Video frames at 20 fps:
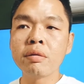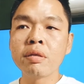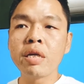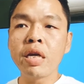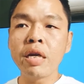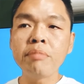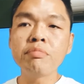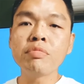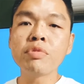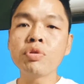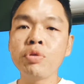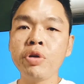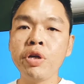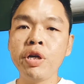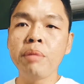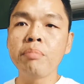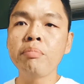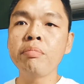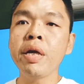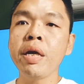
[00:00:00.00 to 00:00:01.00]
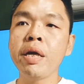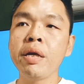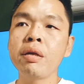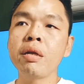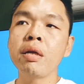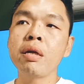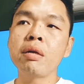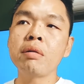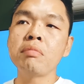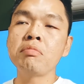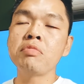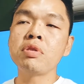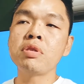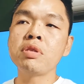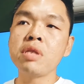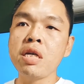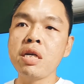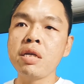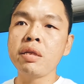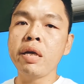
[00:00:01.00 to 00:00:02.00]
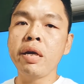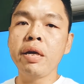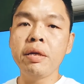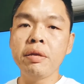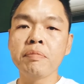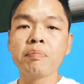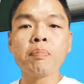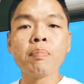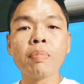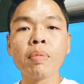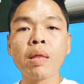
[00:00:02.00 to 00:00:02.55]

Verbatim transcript: came to him and say, hey,